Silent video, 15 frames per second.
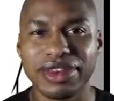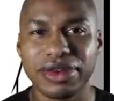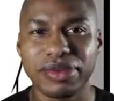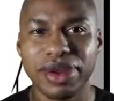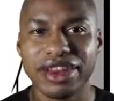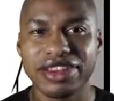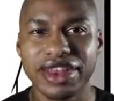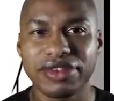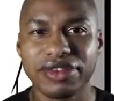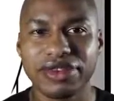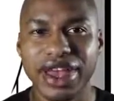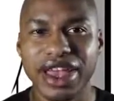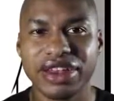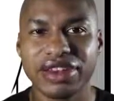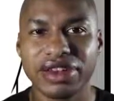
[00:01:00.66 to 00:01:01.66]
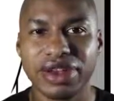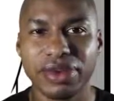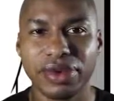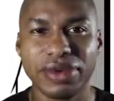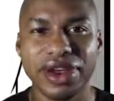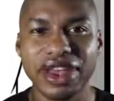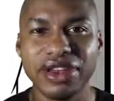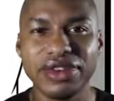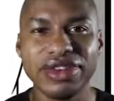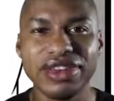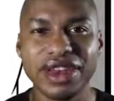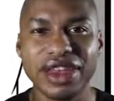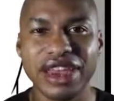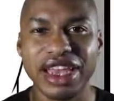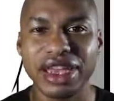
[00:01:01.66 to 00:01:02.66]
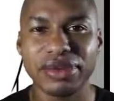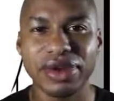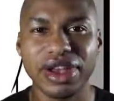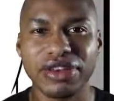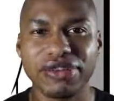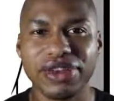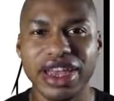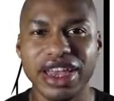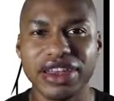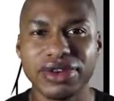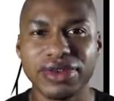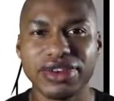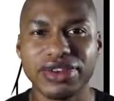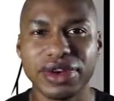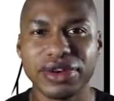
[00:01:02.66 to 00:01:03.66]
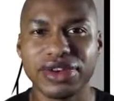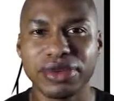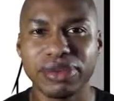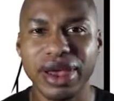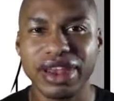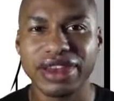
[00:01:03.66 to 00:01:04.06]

We subtract numerators and we divide the result by